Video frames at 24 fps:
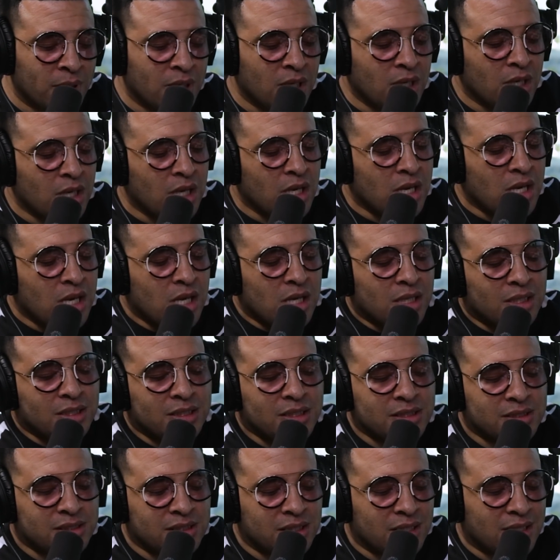Yes. That's
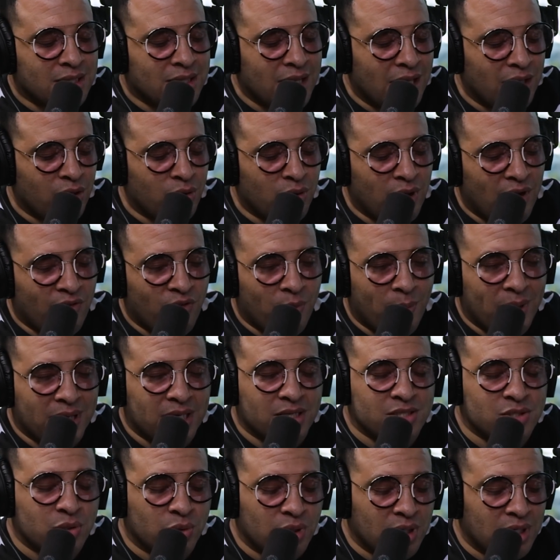right. Listen, thank you to
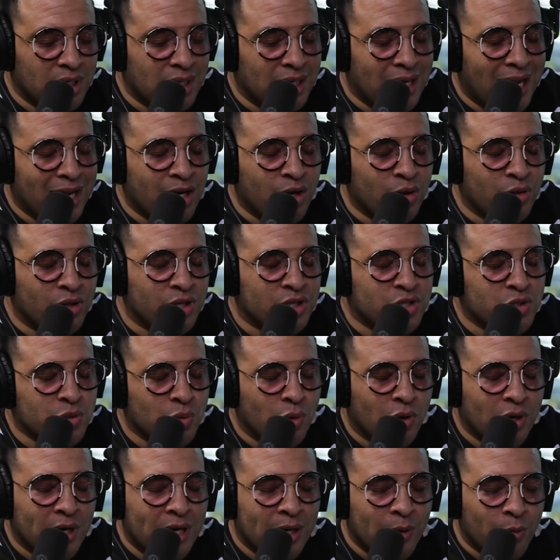everybody tuning in. I know that
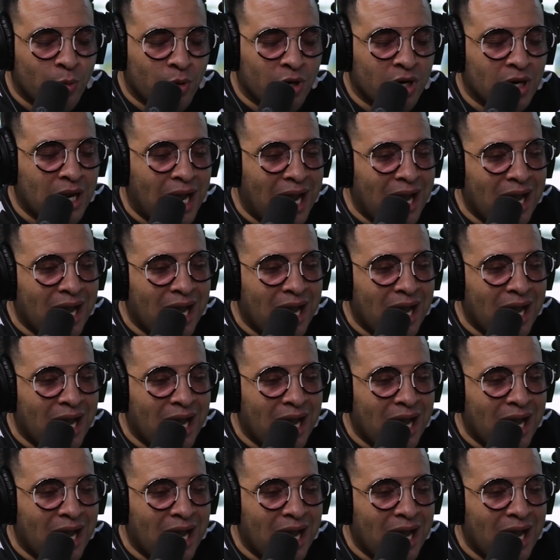you are at work.